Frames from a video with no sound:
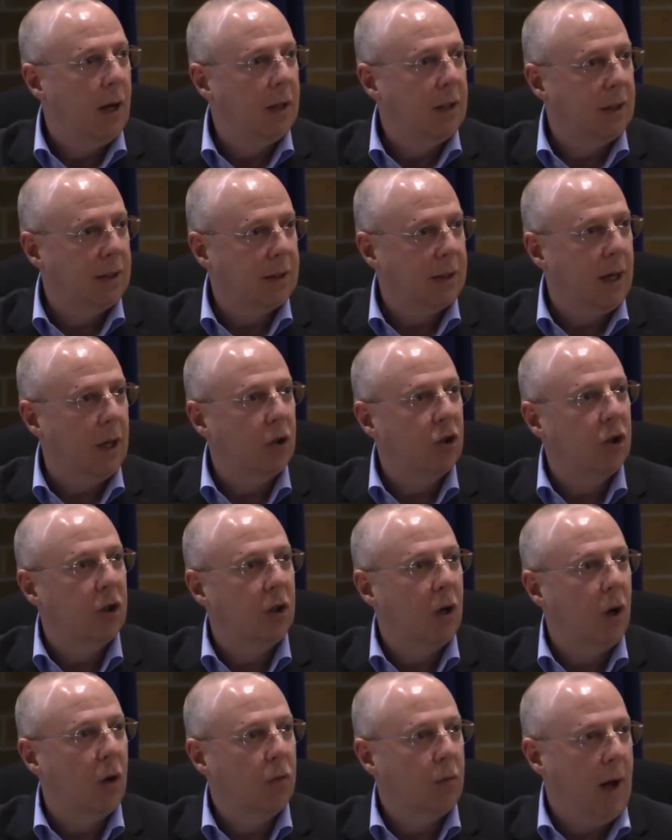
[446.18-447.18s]
discussion
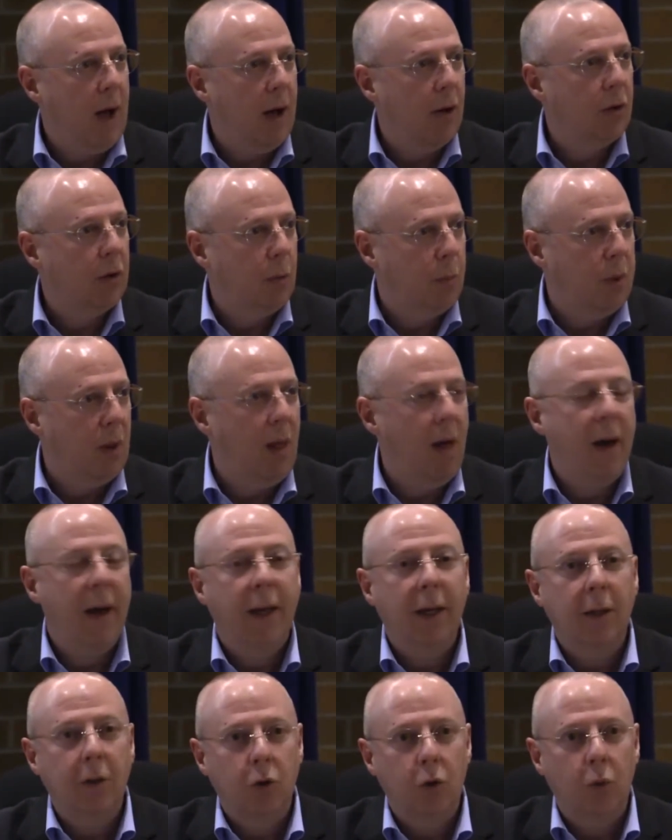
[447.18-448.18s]
around
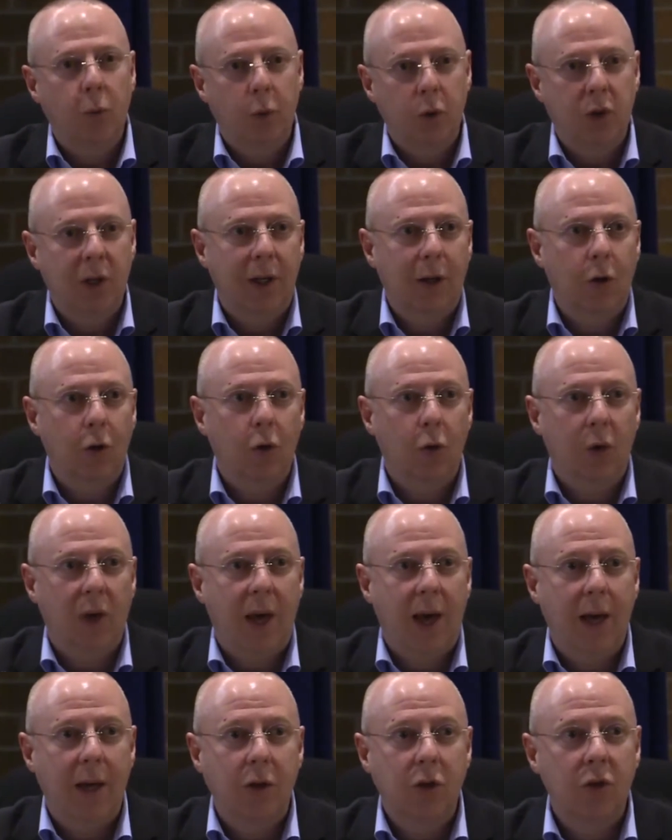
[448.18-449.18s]
applying it to a particular
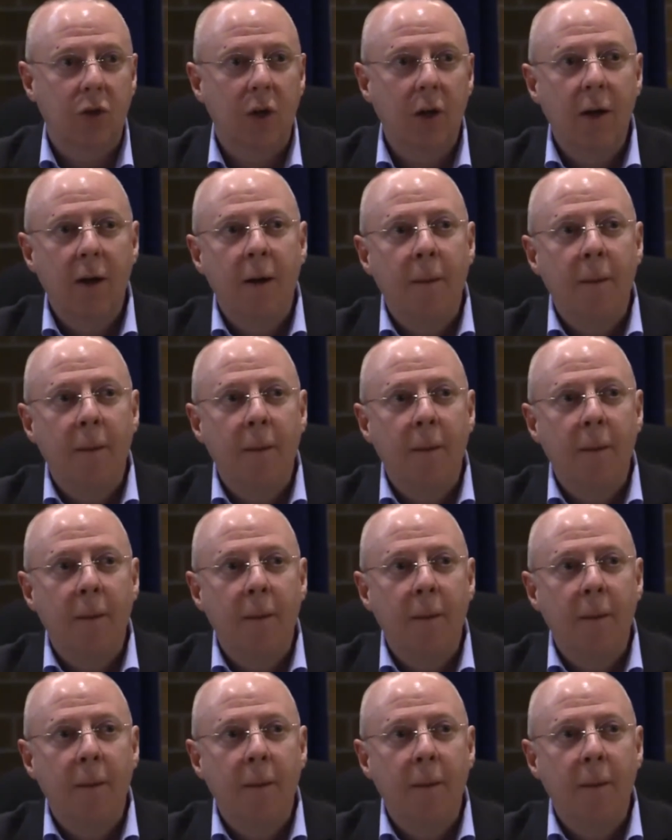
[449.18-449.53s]
case.